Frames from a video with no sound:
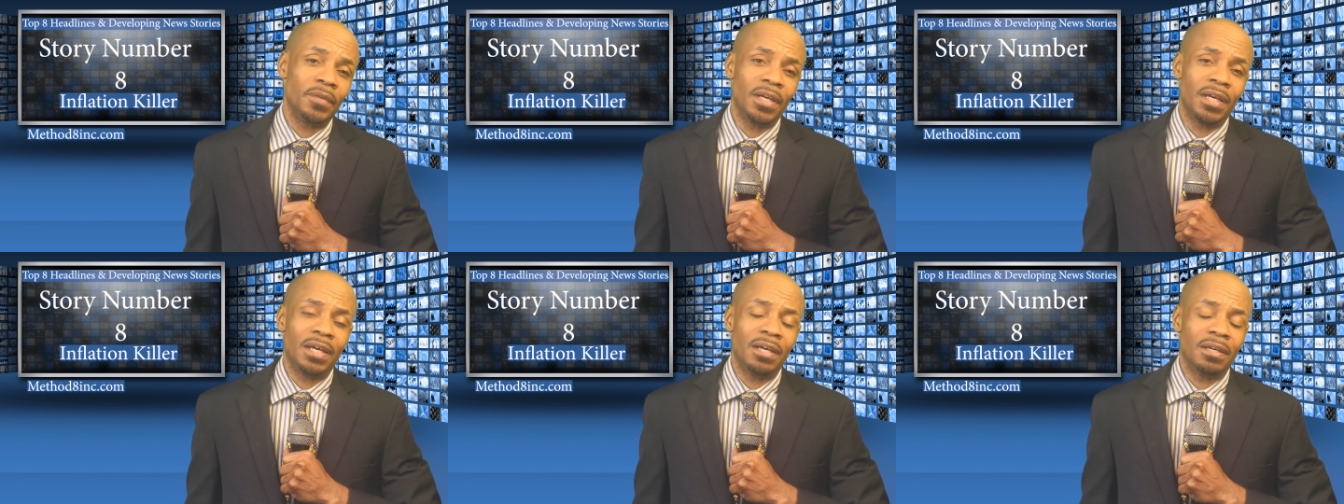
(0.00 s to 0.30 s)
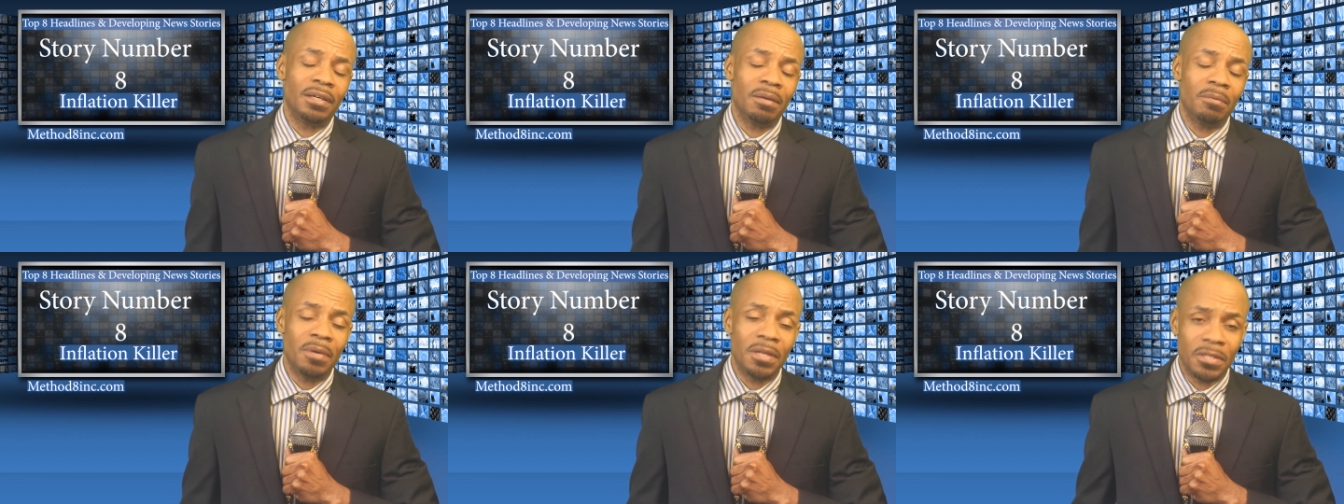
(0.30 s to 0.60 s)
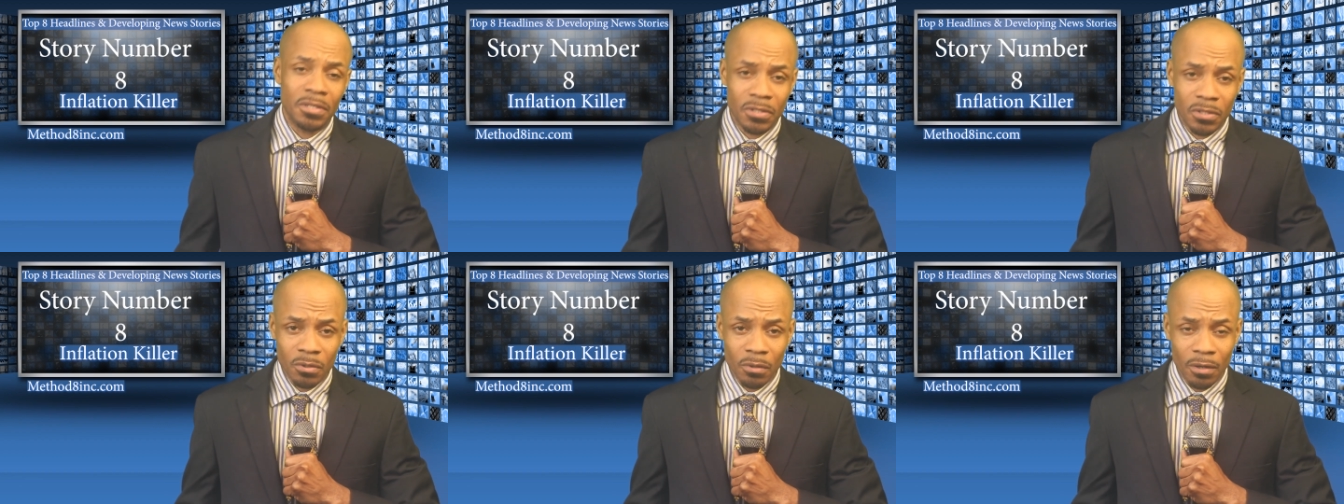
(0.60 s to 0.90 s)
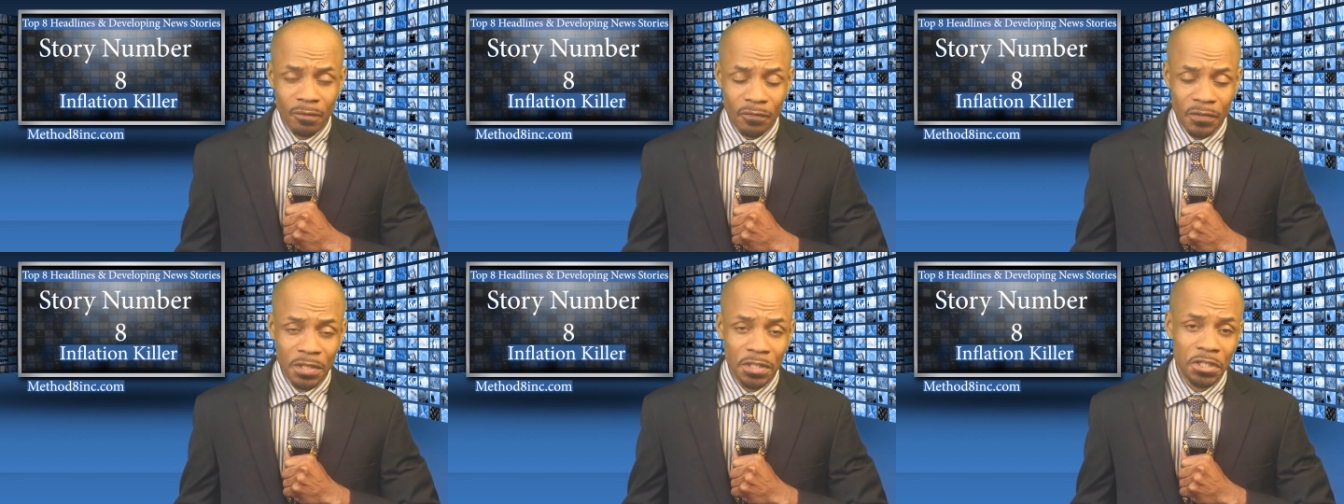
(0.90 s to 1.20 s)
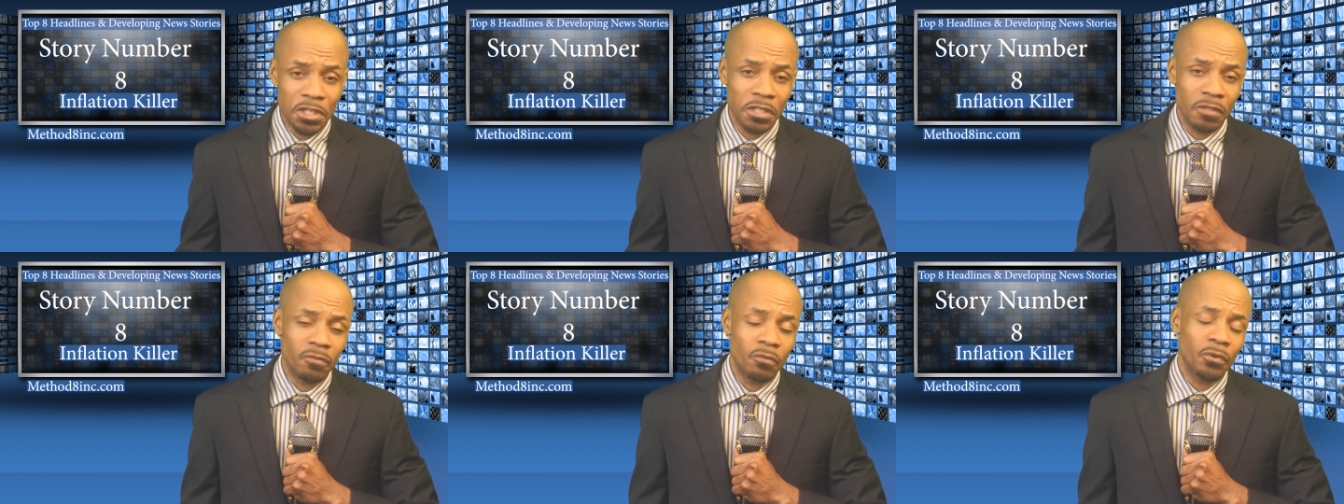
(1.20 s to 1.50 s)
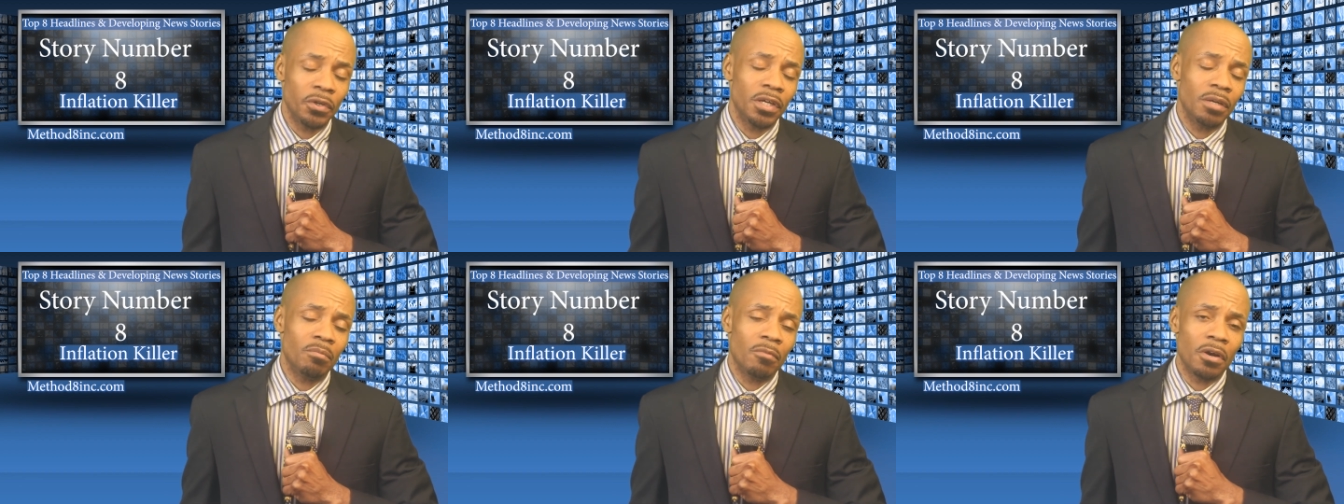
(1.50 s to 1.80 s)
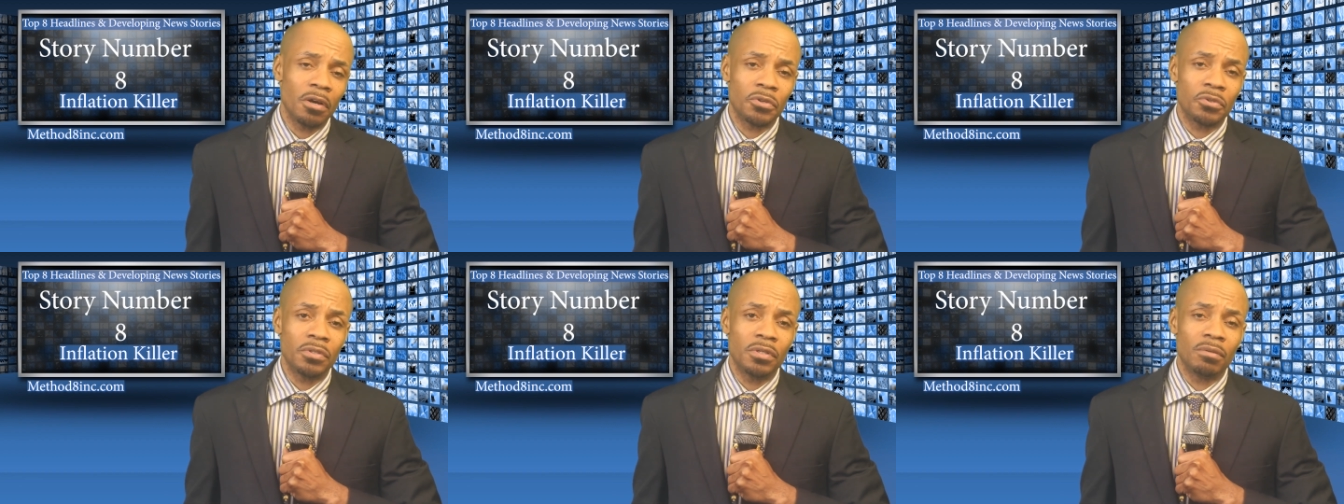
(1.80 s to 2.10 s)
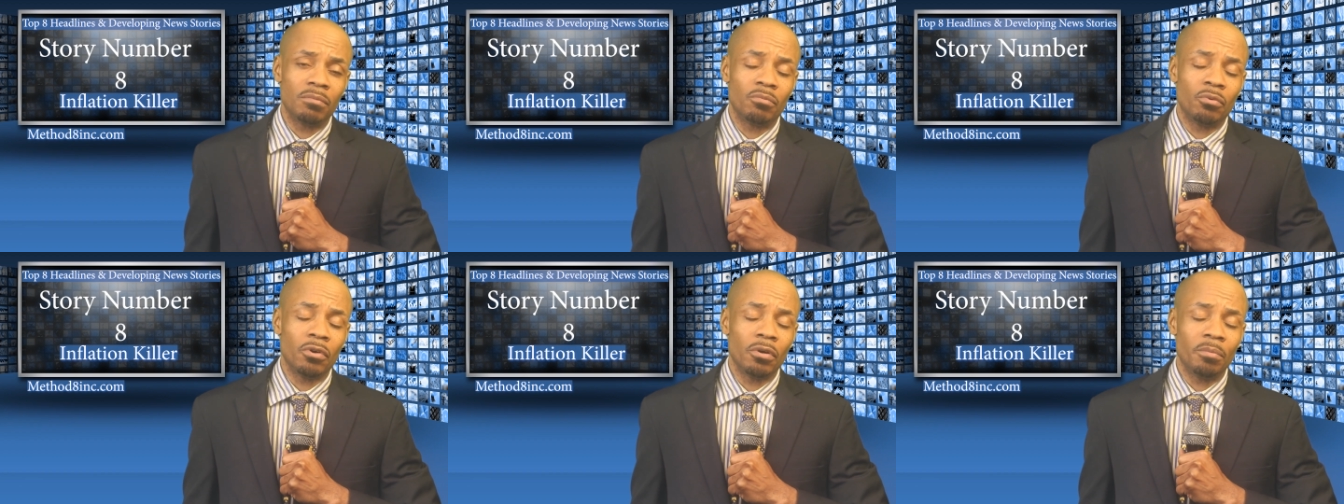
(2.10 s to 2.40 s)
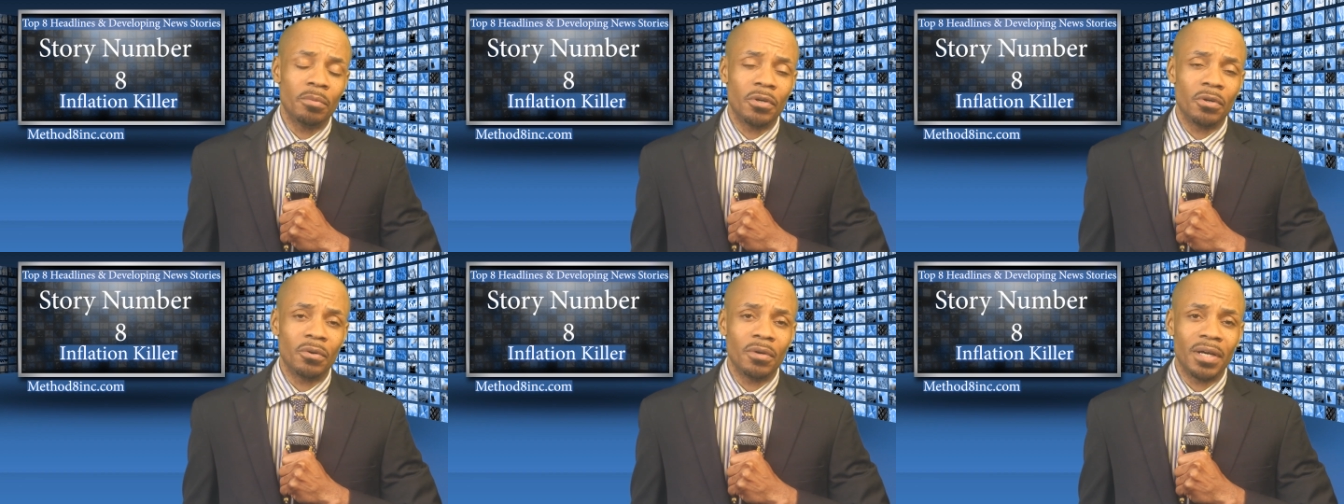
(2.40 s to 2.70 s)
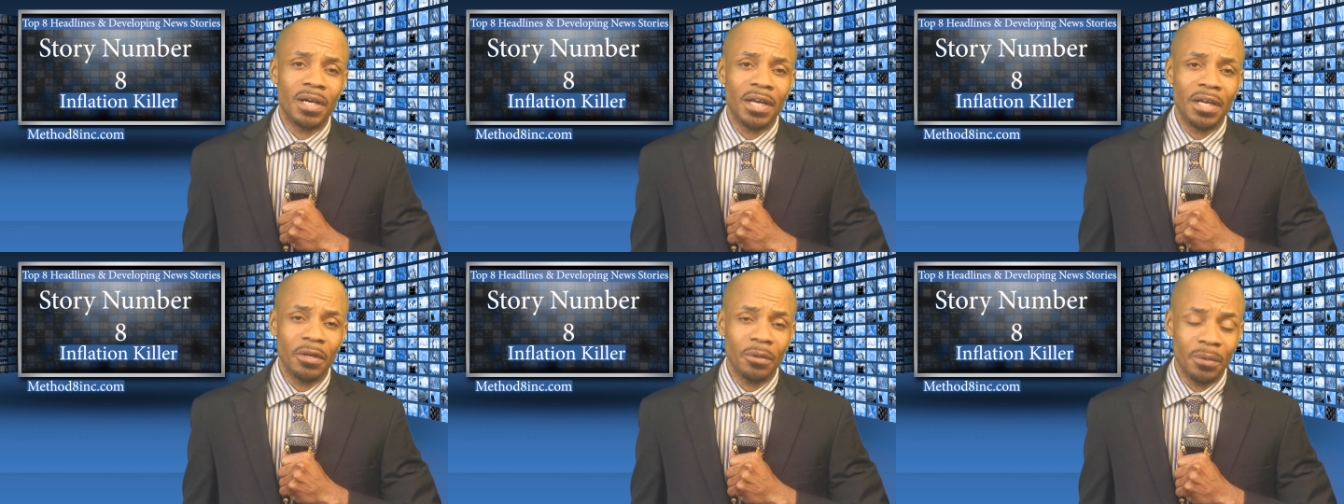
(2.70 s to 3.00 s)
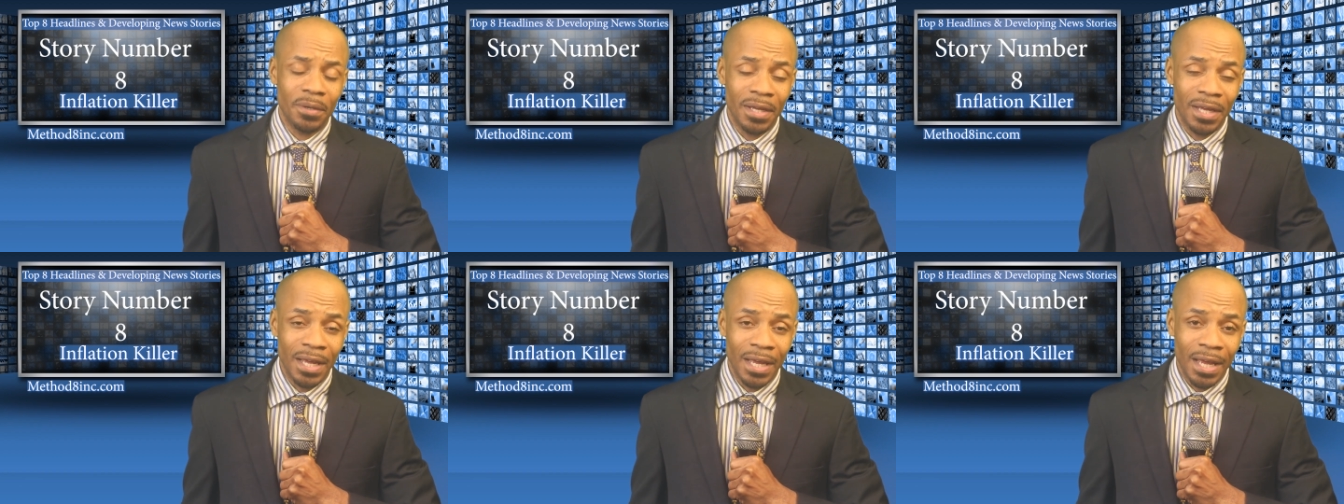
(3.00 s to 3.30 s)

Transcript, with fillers: Uh, I'm at the store at 5648 Market Street in Boardman, Ohio.